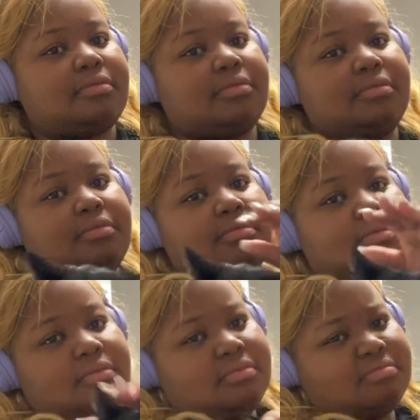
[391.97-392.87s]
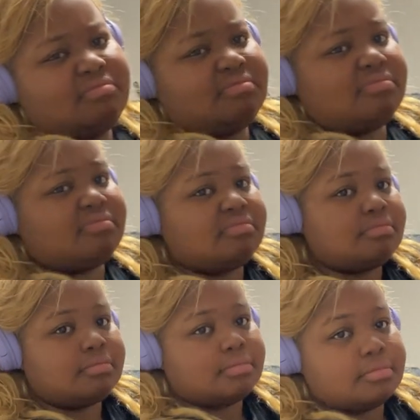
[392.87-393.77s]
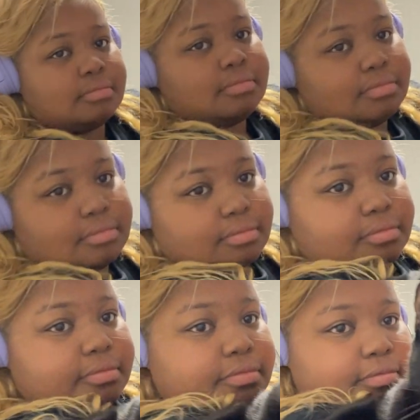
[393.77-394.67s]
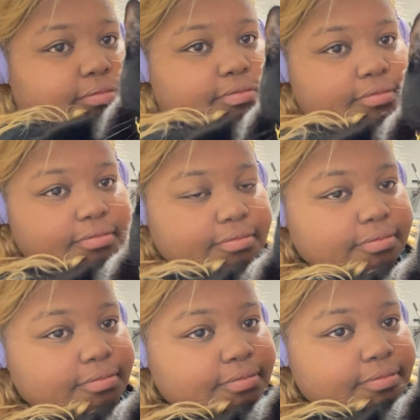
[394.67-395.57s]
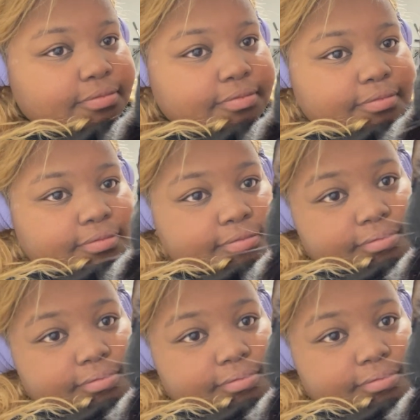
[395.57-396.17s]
(no one is talking)